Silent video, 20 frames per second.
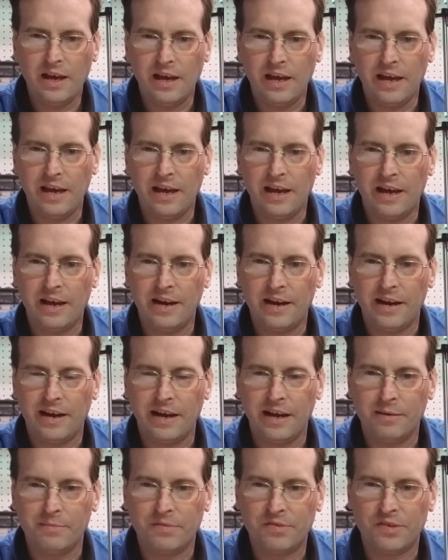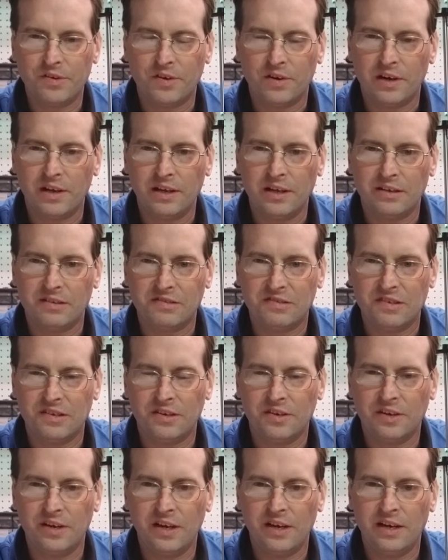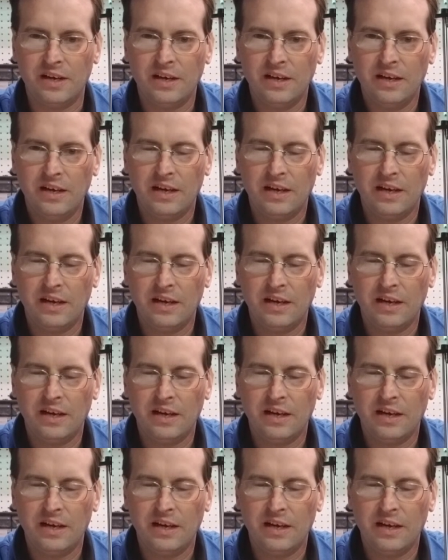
and I am certainly considering